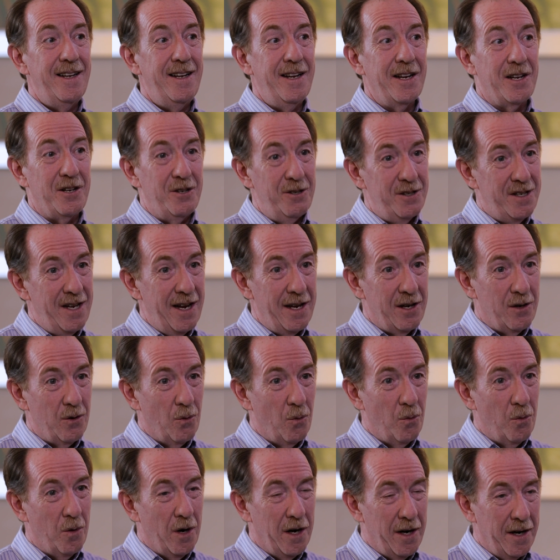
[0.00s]
It could take a
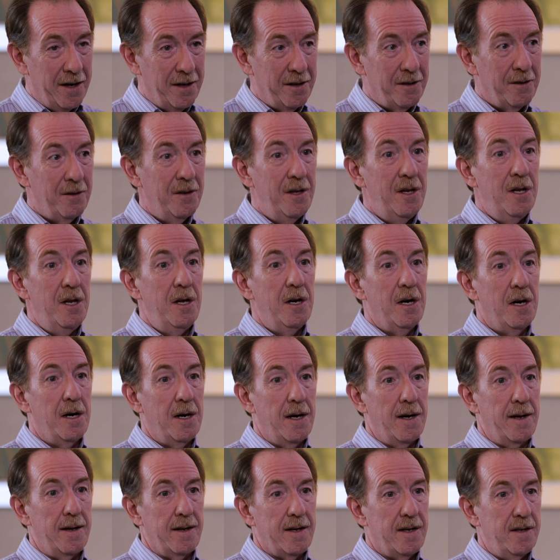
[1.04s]
while
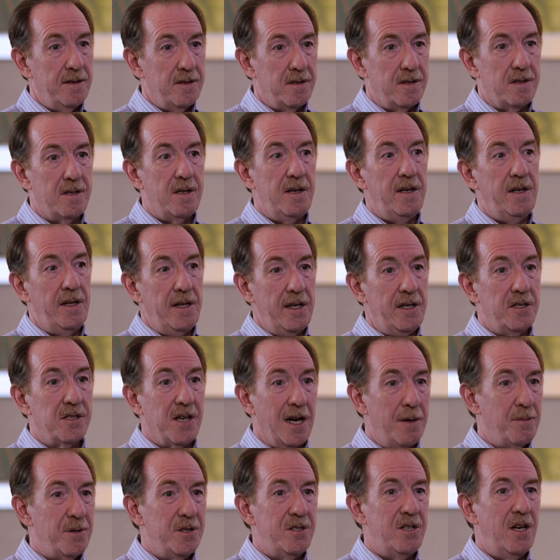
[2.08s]
because these
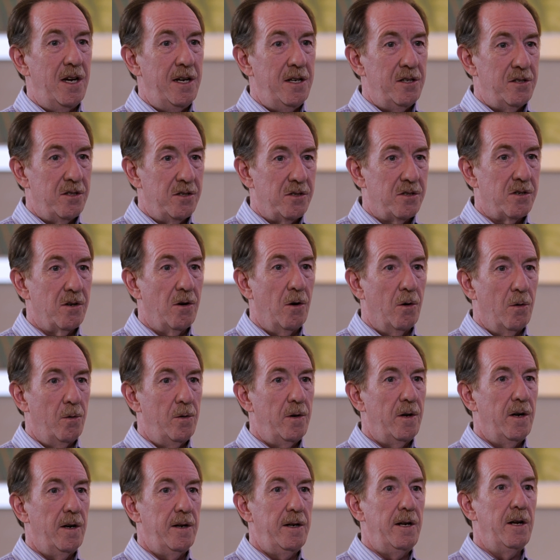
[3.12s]
type of changes
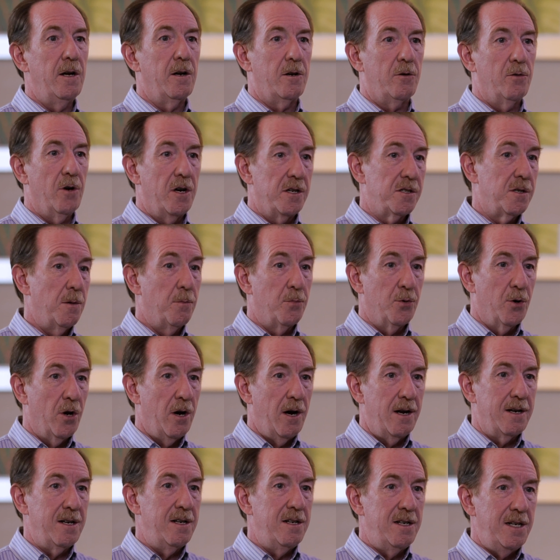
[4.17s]
across a
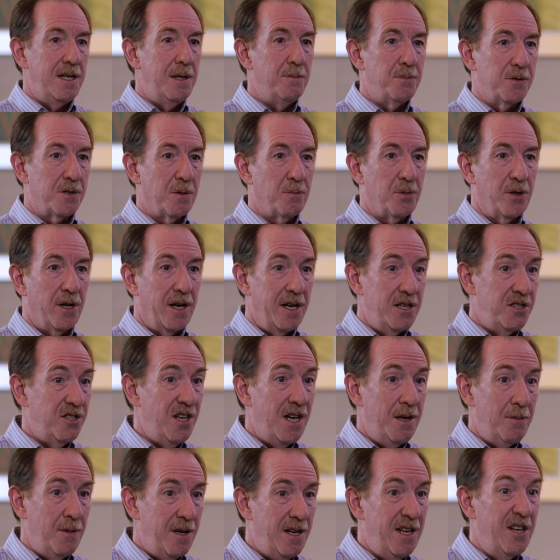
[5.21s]
broad and deep supply
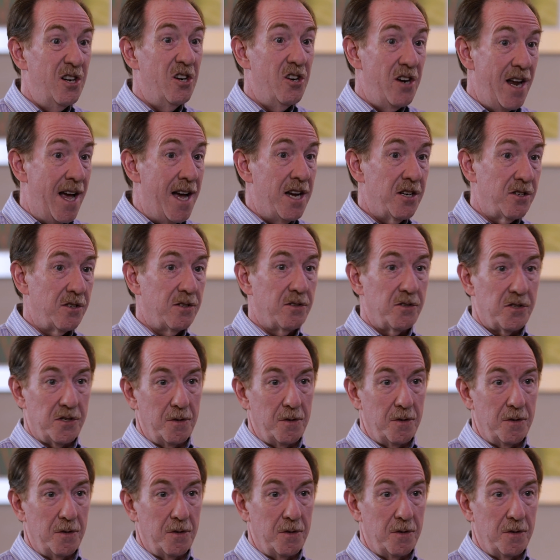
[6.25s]
chain, international